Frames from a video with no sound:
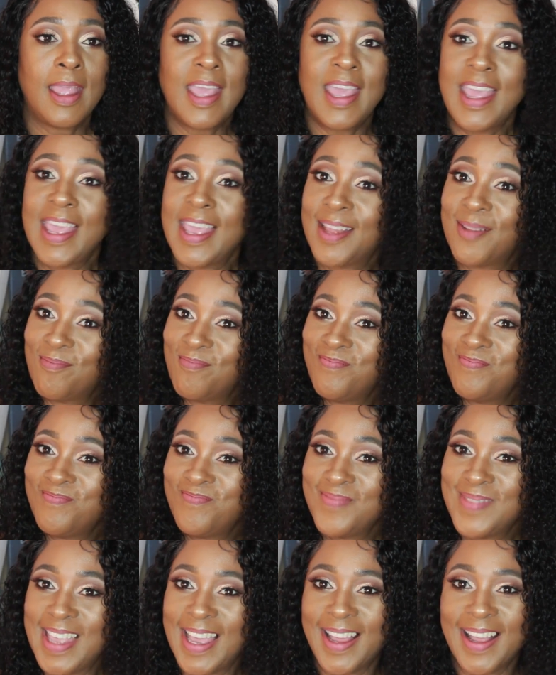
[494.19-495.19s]
And
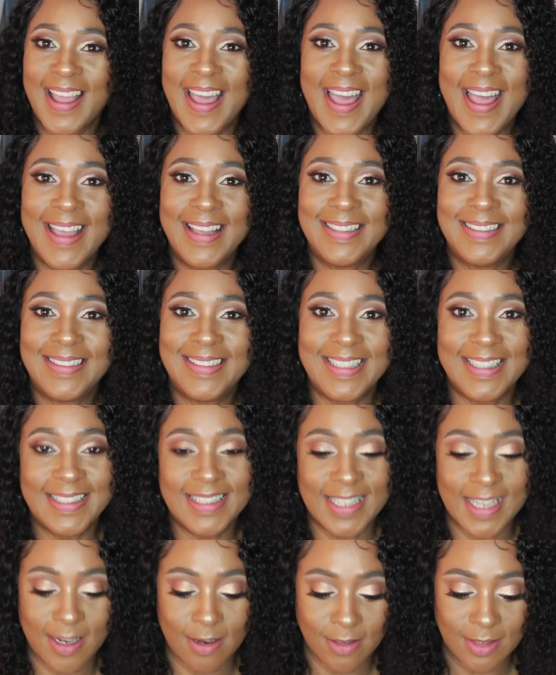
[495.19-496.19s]
yeah guys, this
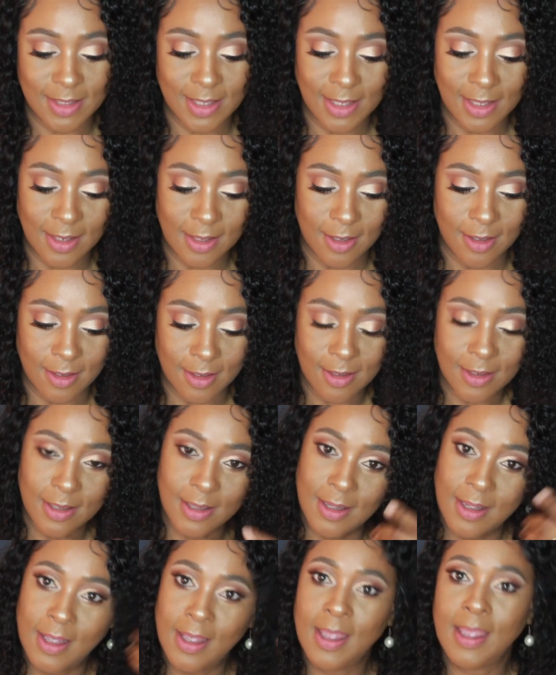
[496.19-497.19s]
here's the look.
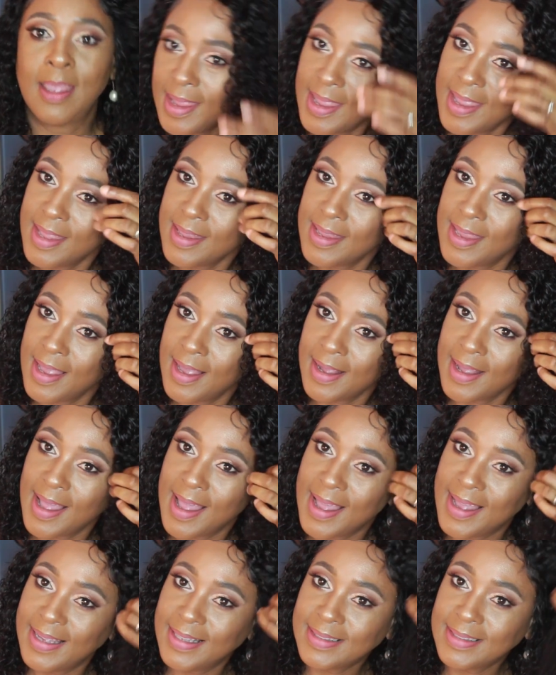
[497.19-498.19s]
And yeah
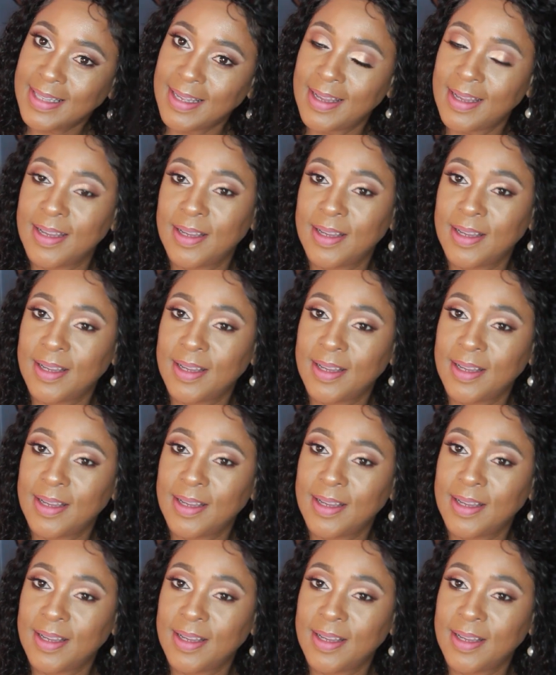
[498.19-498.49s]
guys,